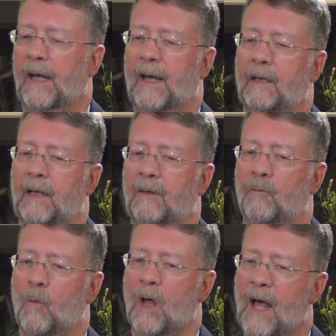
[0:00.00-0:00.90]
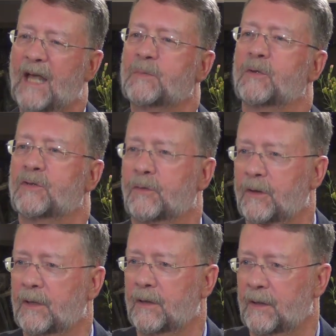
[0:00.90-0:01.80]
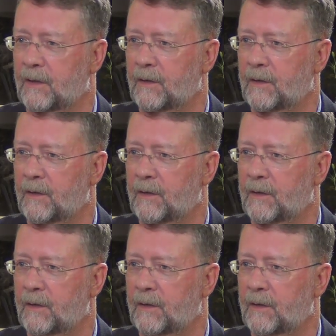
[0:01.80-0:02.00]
And, and while hospitals are in the, the,